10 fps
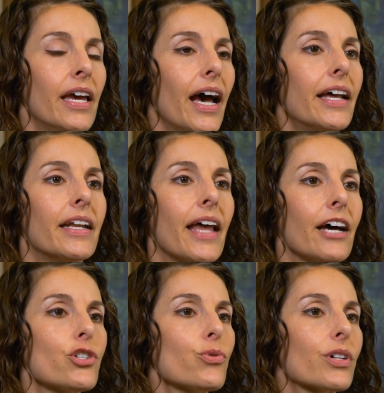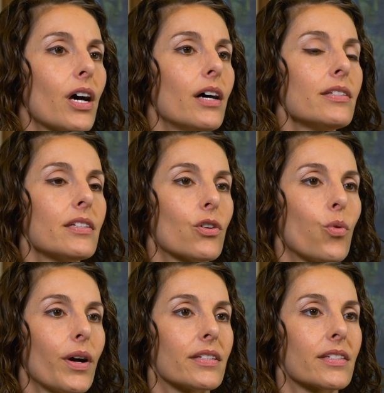And a natural
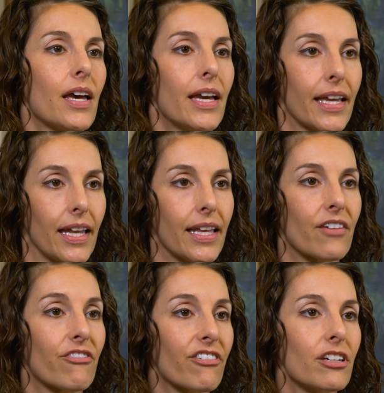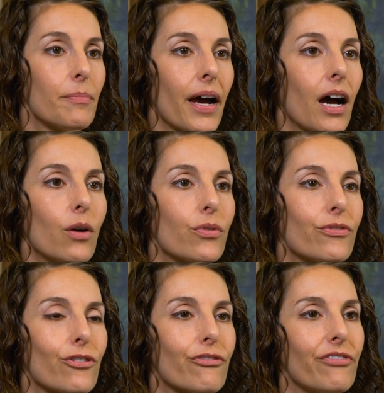consequence can give very
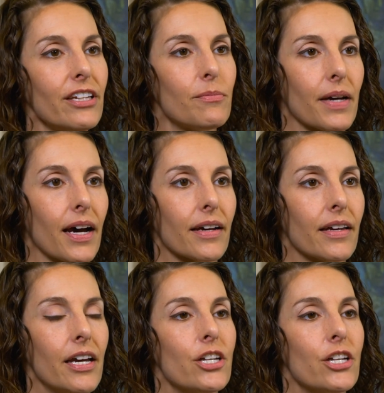powerful feedback